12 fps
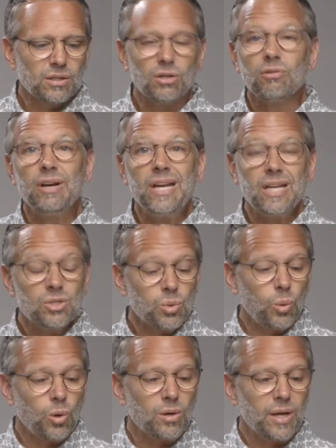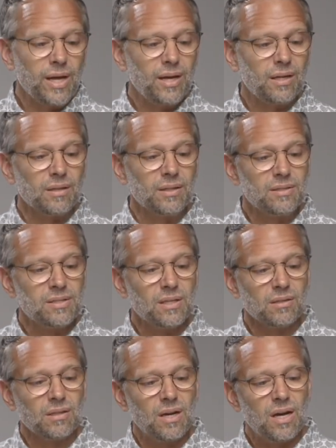careening toward hell
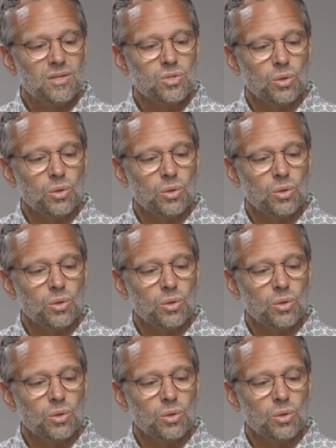until God's